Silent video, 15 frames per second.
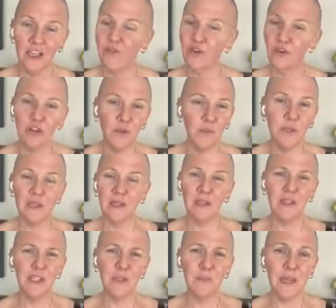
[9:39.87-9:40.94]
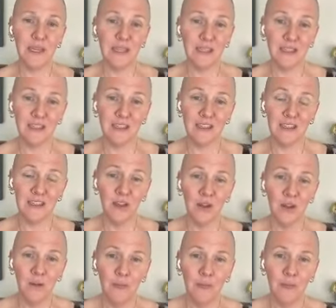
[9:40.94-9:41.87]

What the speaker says: if you're going to be in these spaces,